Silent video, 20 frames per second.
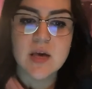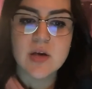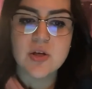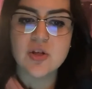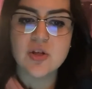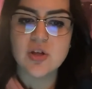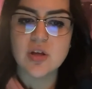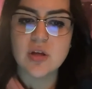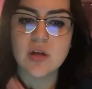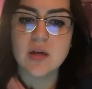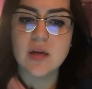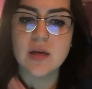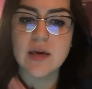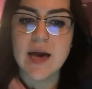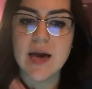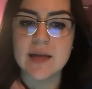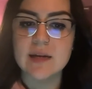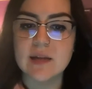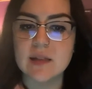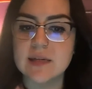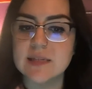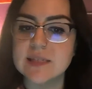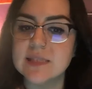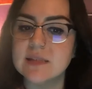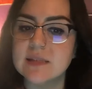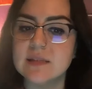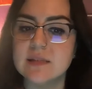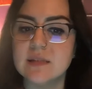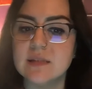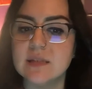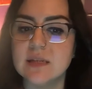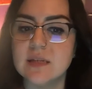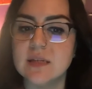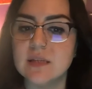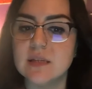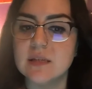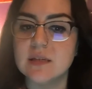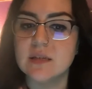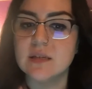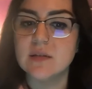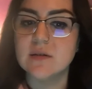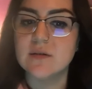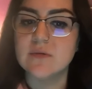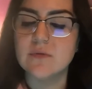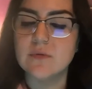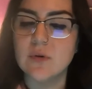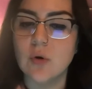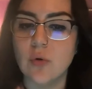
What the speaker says: She analyzed distinctive